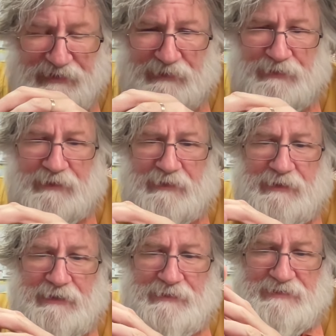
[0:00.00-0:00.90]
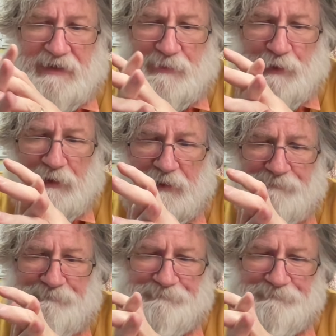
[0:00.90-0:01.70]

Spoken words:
hearing in Delaware,